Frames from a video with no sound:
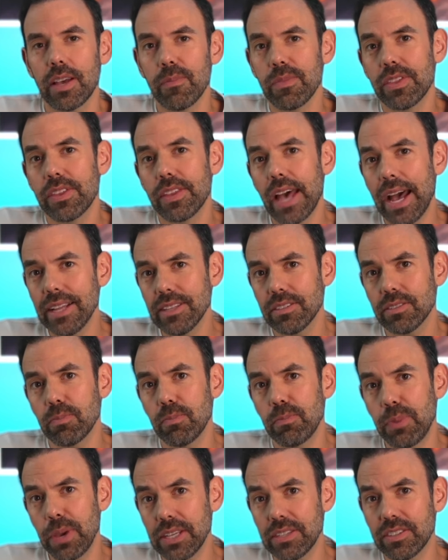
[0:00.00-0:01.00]
that's
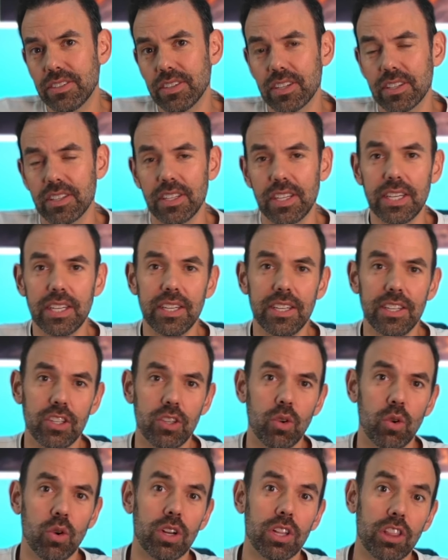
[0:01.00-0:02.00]
basically
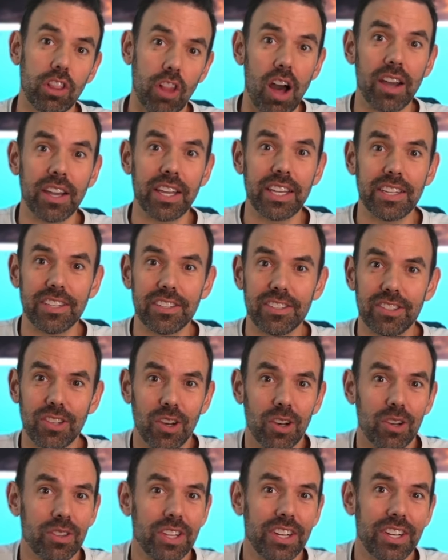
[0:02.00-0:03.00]
your login.
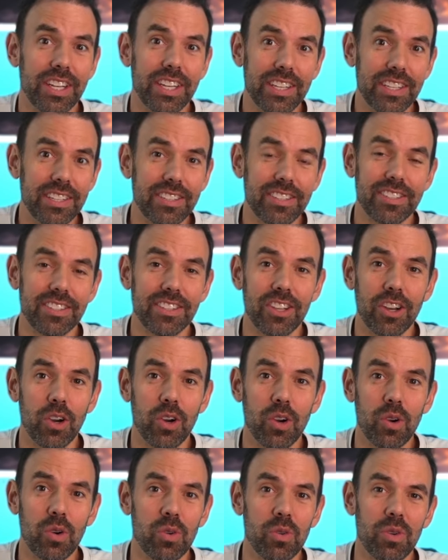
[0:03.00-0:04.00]
So there is
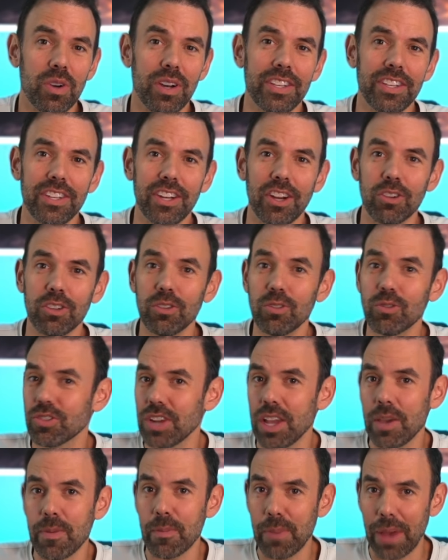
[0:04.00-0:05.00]
no, you know,
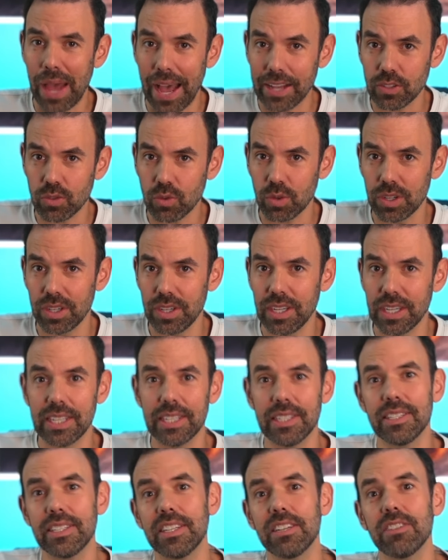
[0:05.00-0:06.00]
username and password
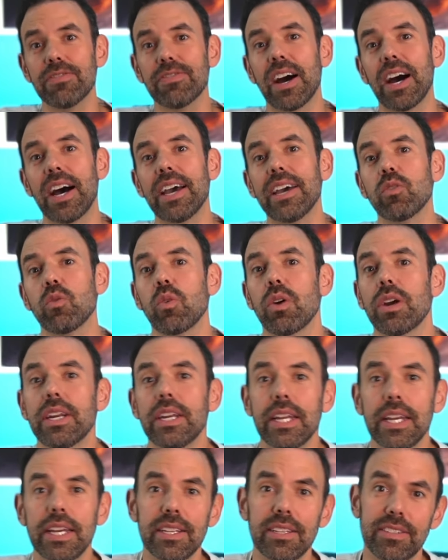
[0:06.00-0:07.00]
in DeFi. What it
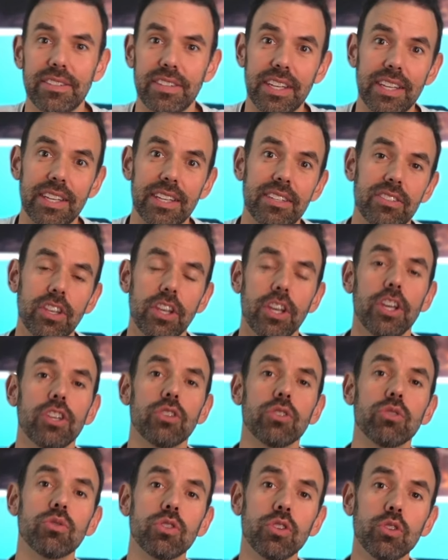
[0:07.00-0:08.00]
is, is
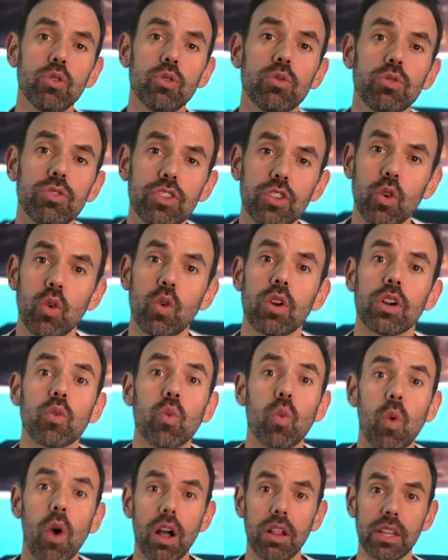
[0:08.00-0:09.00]
you use your
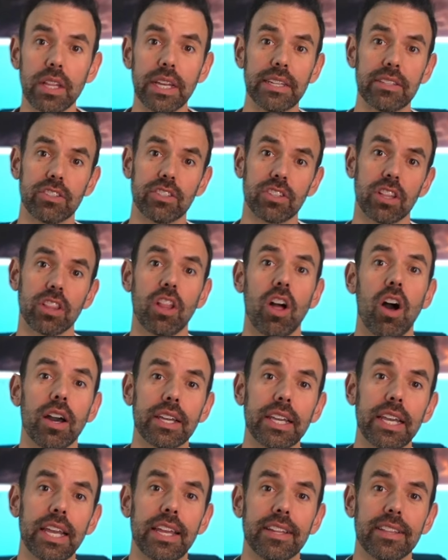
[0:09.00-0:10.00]
wallet to log
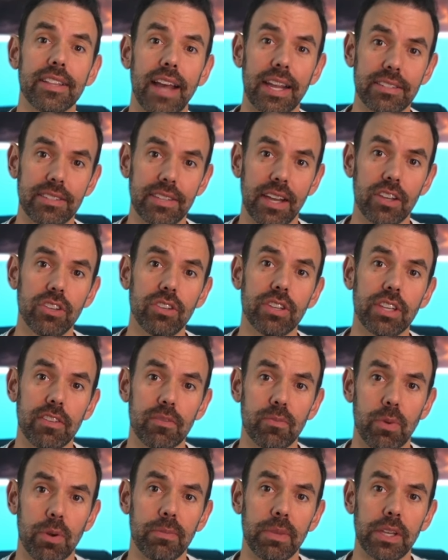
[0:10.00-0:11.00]
in. That's how you
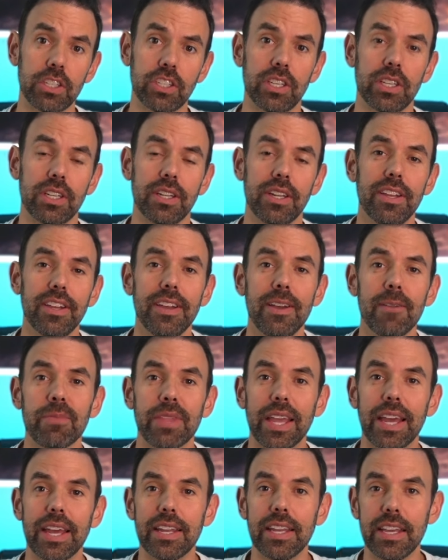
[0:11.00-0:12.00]
give permission.
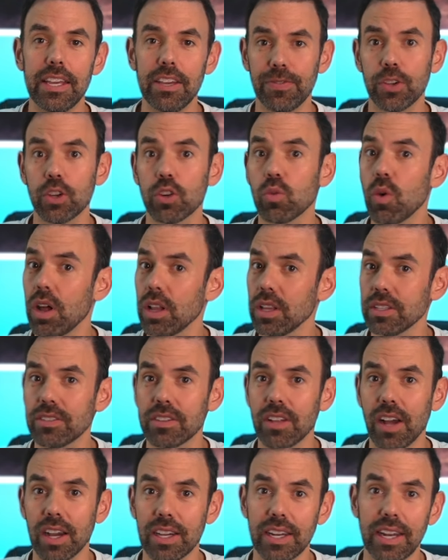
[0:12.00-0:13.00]
And if your wallet's
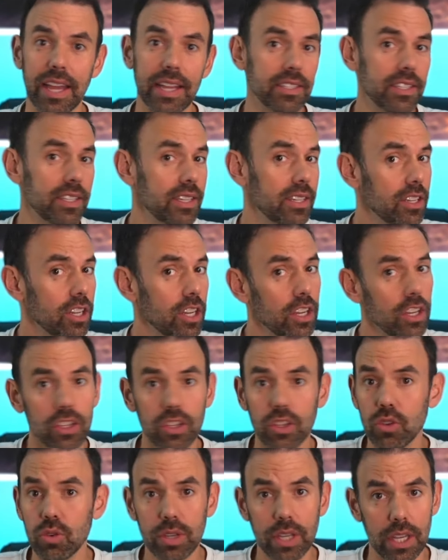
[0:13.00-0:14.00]
not connected,
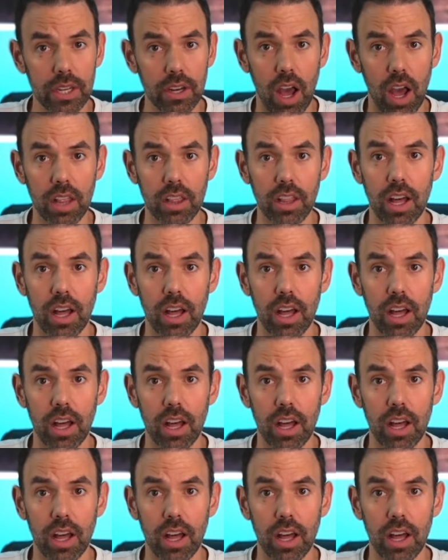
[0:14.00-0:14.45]
you cannot log